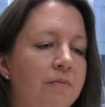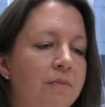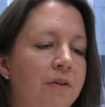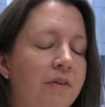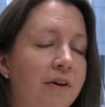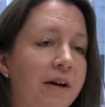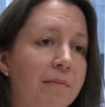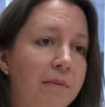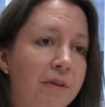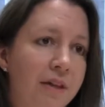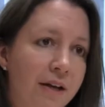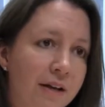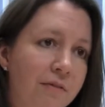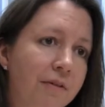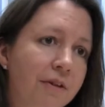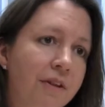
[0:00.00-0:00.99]
be very
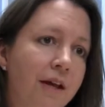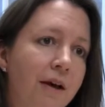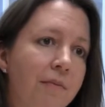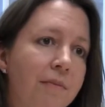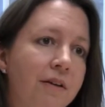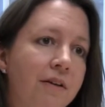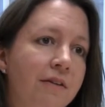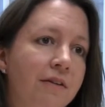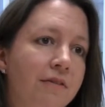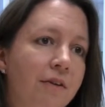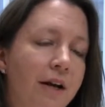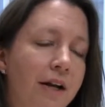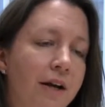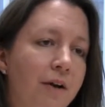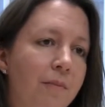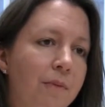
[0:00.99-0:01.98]
empathetic with them and
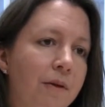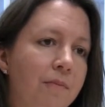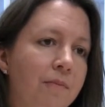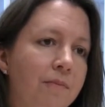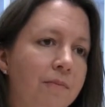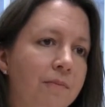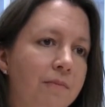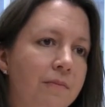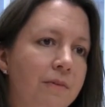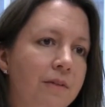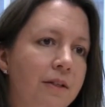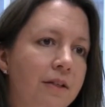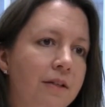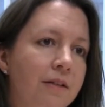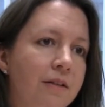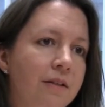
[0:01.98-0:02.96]
try to help them
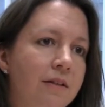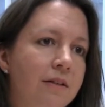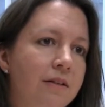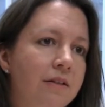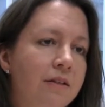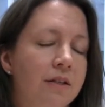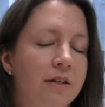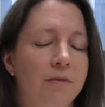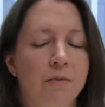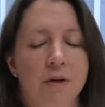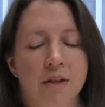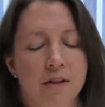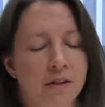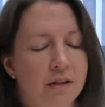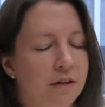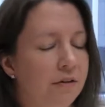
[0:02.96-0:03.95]
see
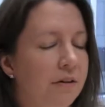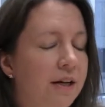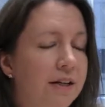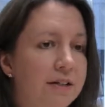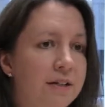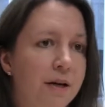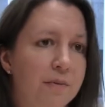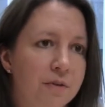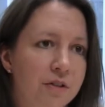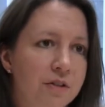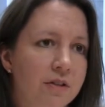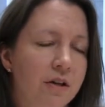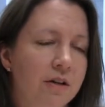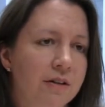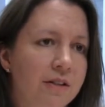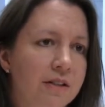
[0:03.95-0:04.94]
what their next
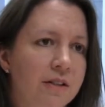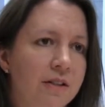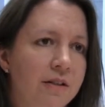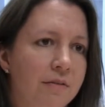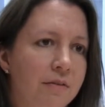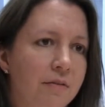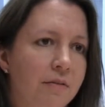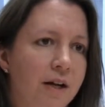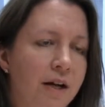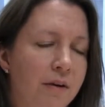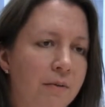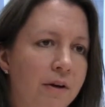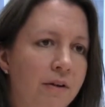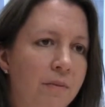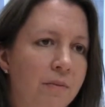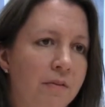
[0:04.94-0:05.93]
options are and see kind
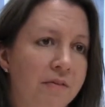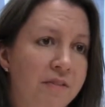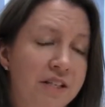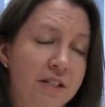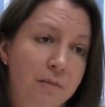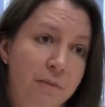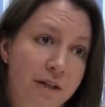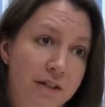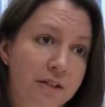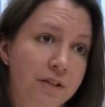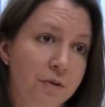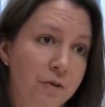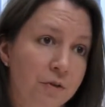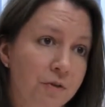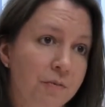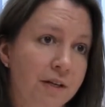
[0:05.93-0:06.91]
of where the rest of the pregnancy
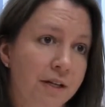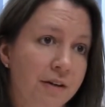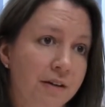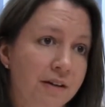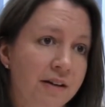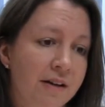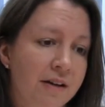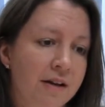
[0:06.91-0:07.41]
goes from here.